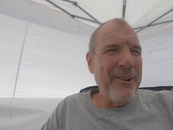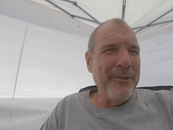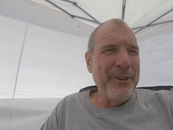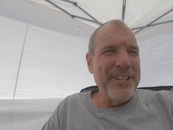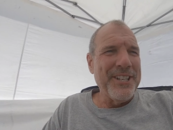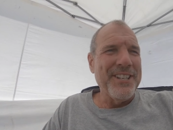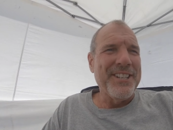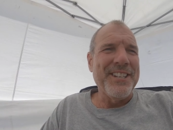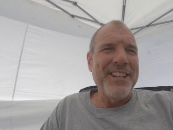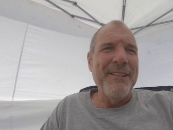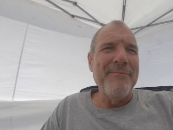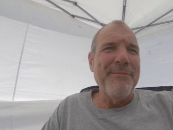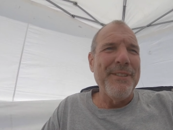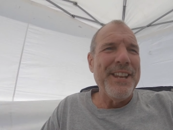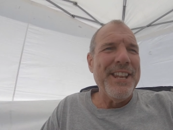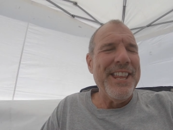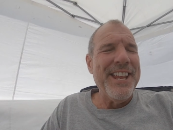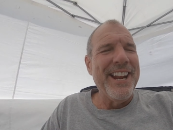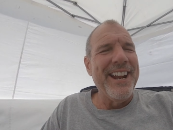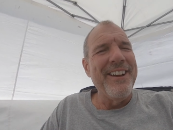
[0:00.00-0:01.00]
Which is
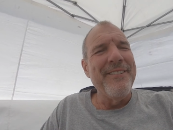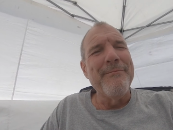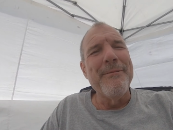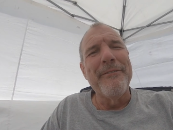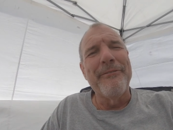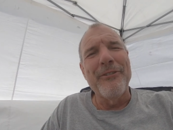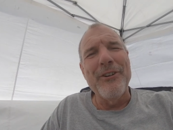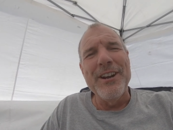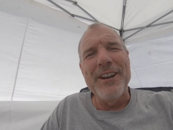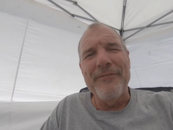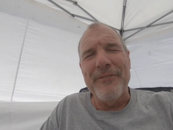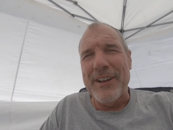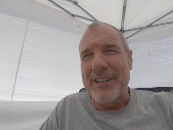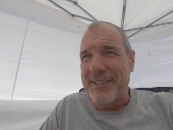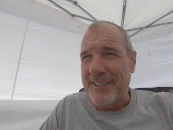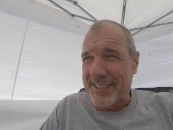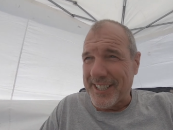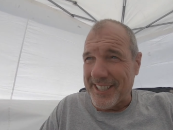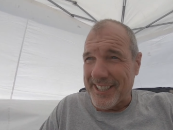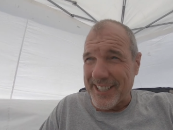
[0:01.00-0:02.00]
something that I'm afraid if I
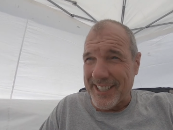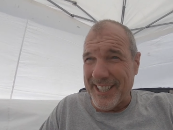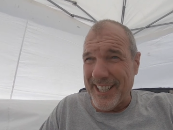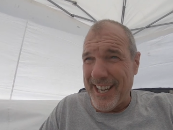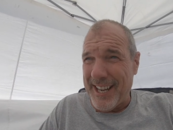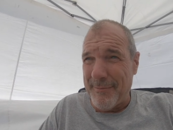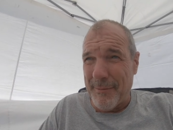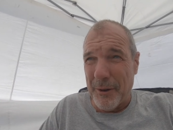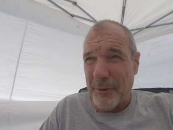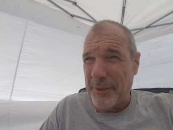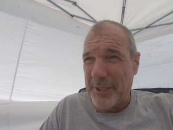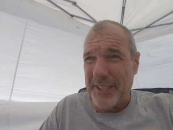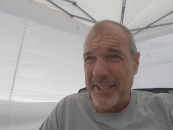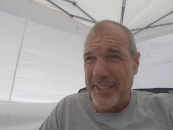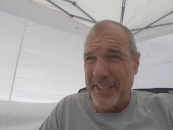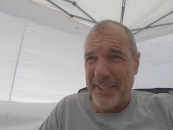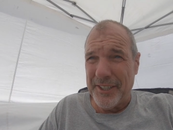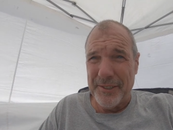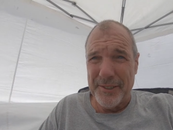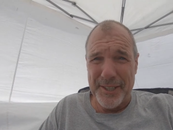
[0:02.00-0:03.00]
looked at the time I
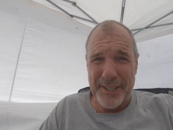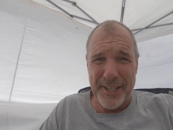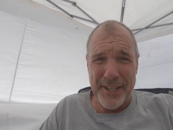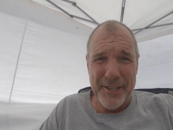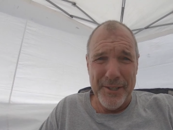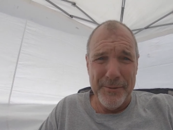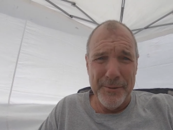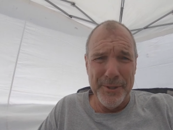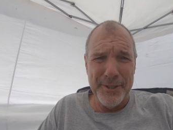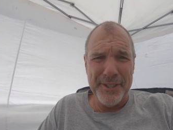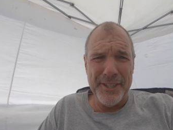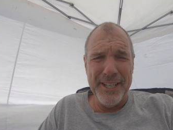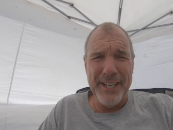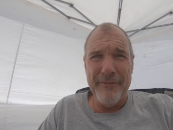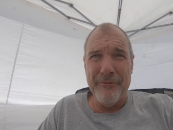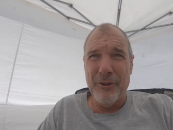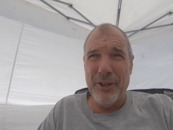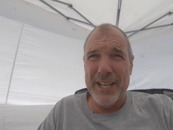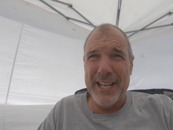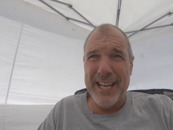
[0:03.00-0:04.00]
wouldn't do. So we'll see
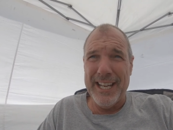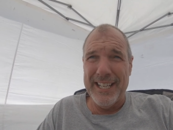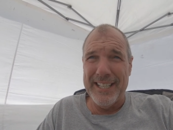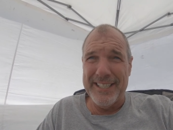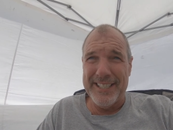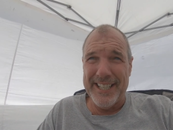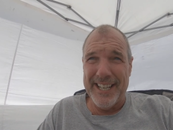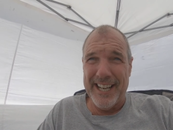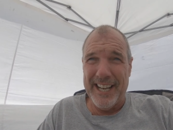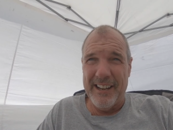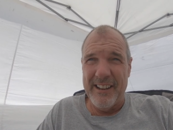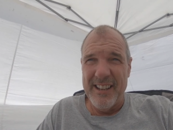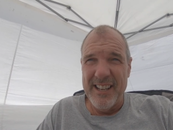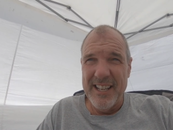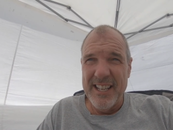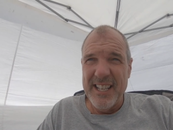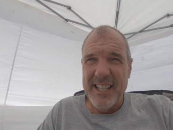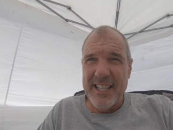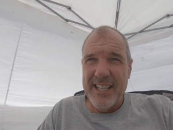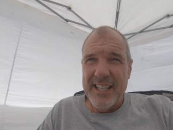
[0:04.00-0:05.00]
if we can't uh,
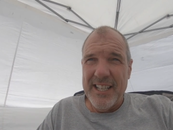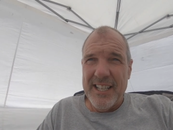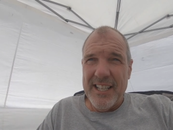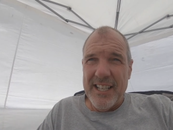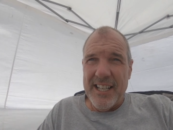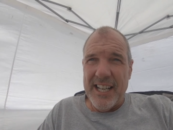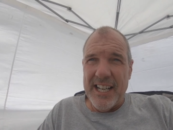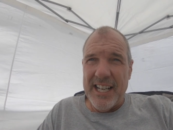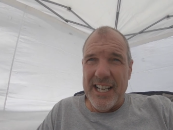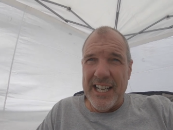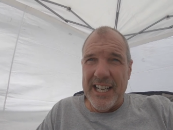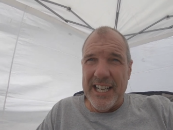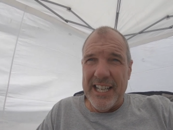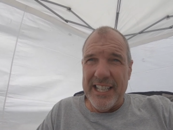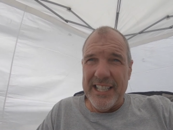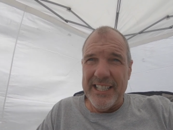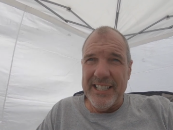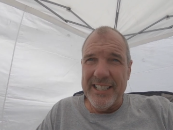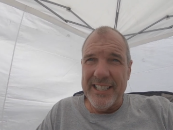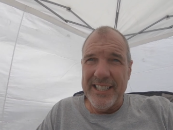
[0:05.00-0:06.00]

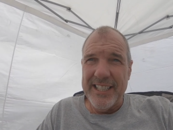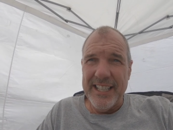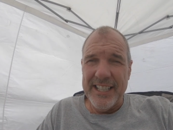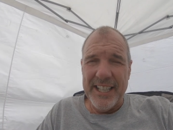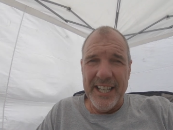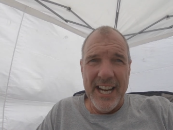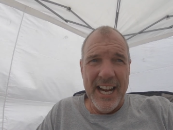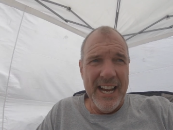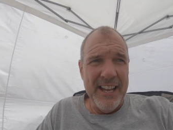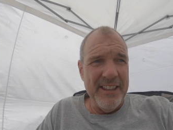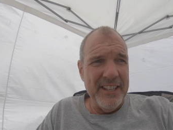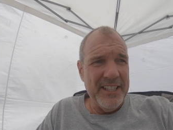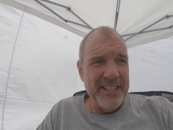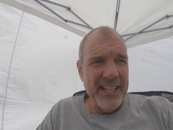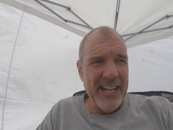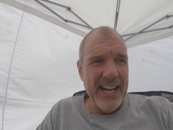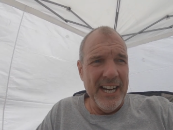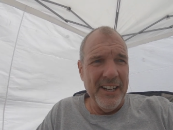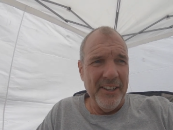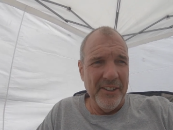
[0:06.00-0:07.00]
uh, get the eye of the
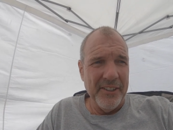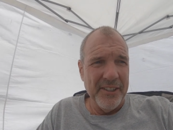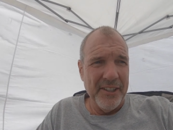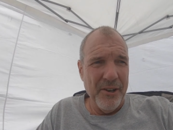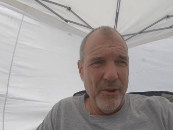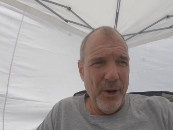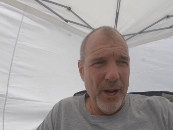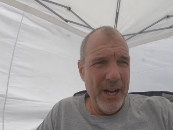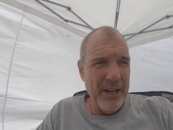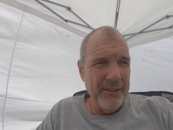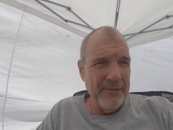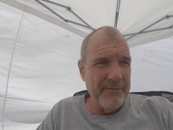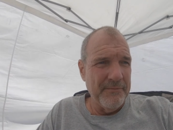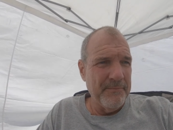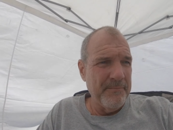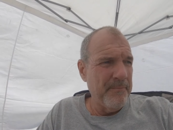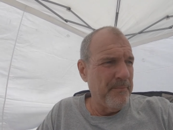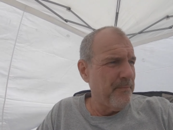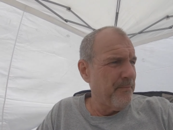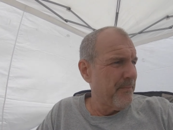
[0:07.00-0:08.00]
tiger and go out
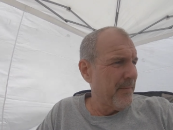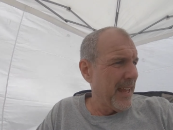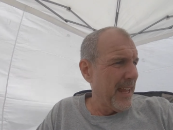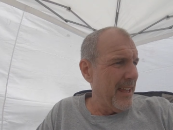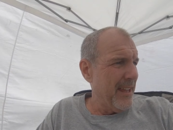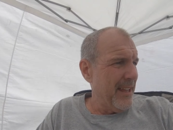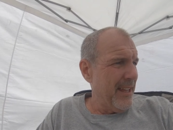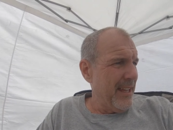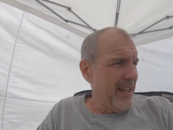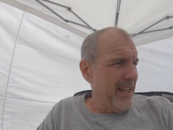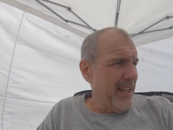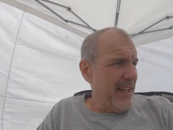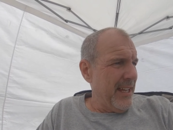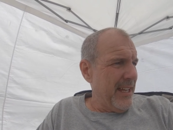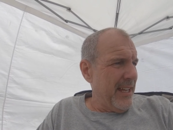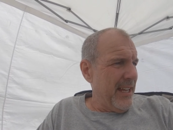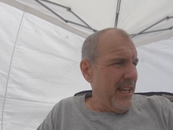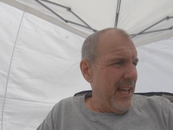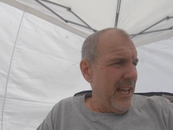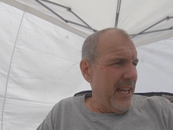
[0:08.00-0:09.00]

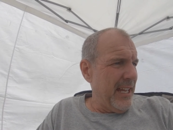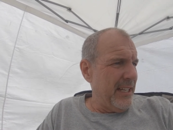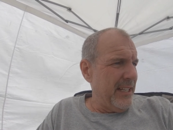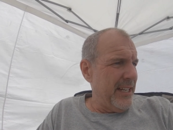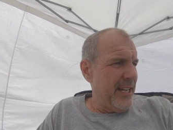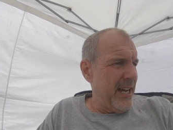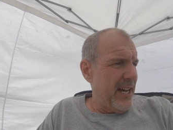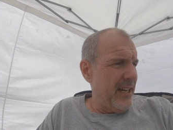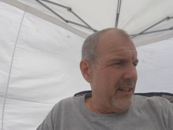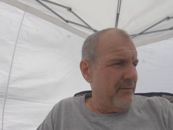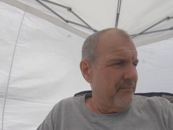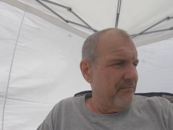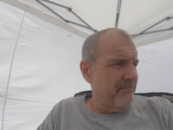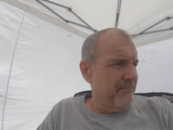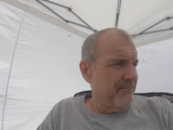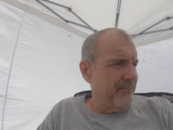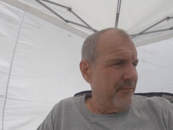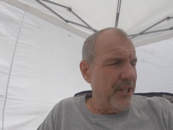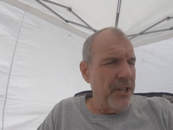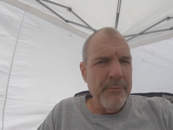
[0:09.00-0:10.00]
and, and
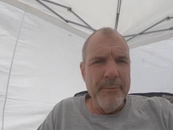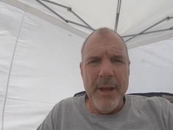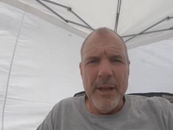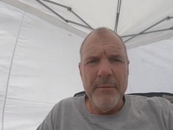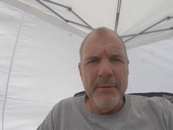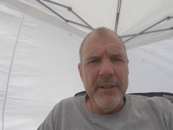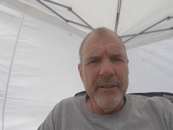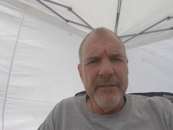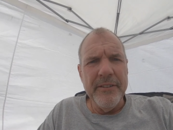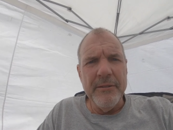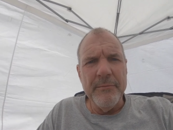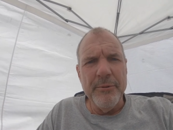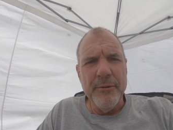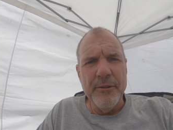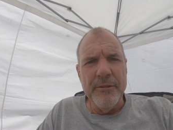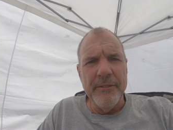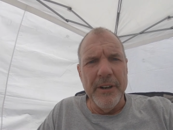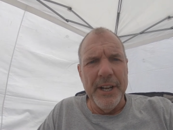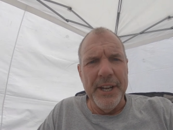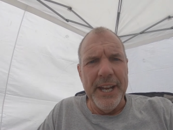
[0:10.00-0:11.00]
uh, you know, maybe even
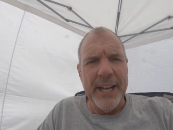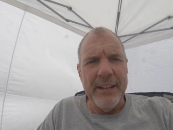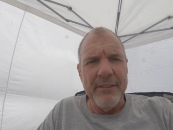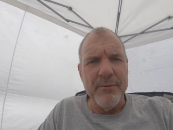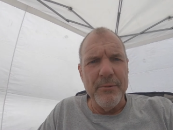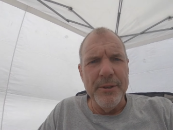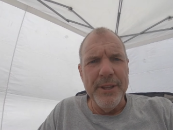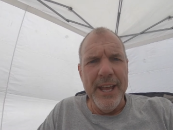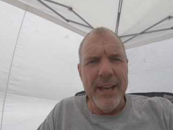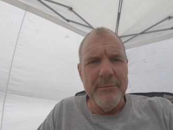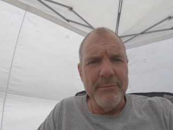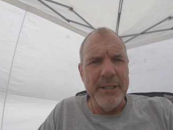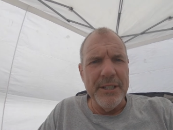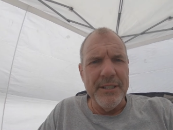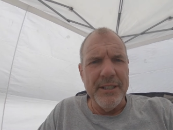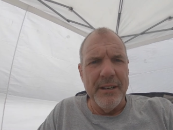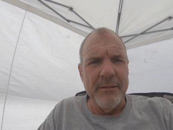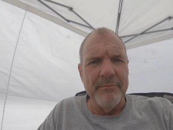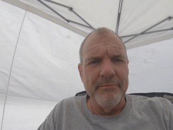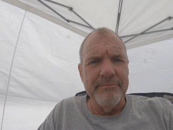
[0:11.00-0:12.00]
improve on eighth. Wouldn't that be
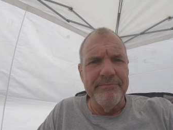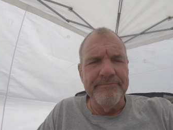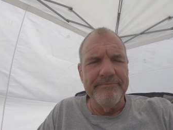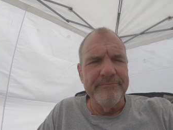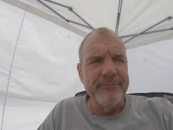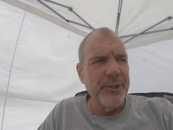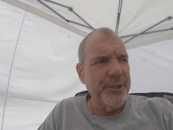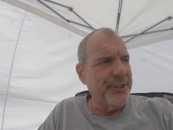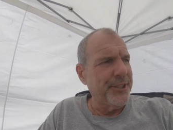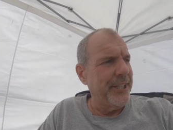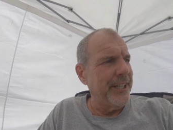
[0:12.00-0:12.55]
something? We'll